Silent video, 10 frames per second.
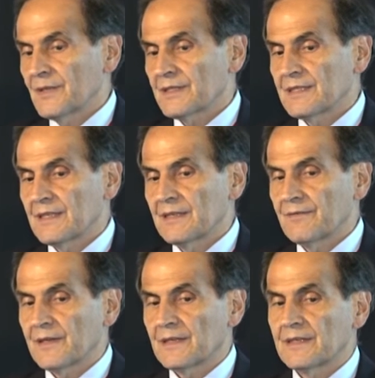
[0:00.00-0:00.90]
that
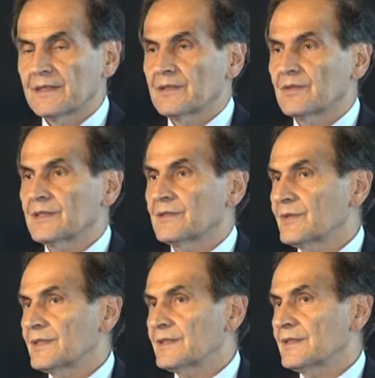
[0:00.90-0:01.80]
significantly
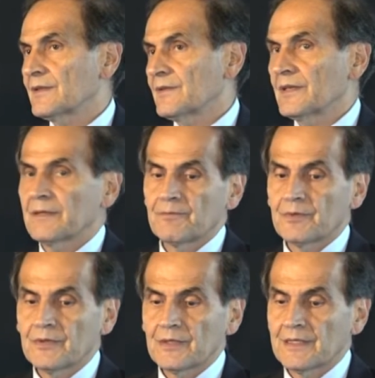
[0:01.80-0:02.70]
increase risk of
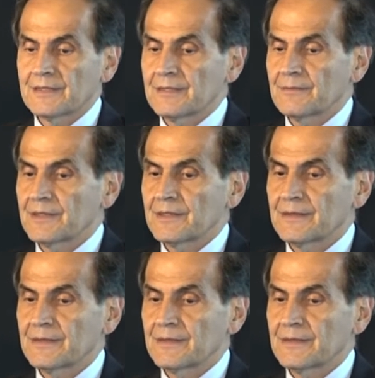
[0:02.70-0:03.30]
hypoglycemia.